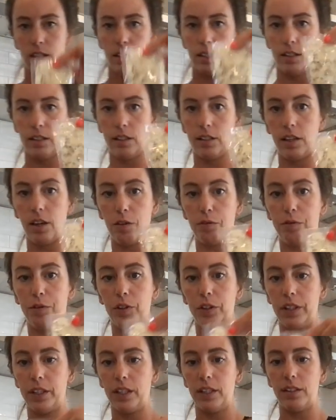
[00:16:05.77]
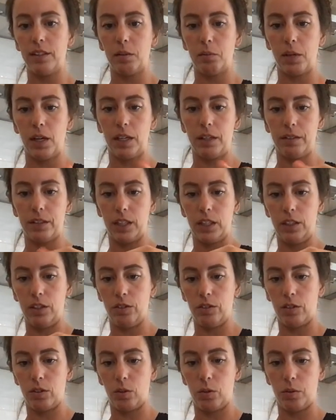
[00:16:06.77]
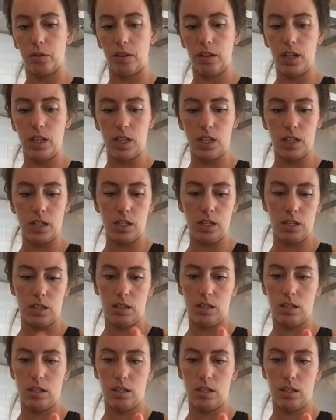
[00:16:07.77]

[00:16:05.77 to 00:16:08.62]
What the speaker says: This is how full it is. I'm not even going to use the whole thing.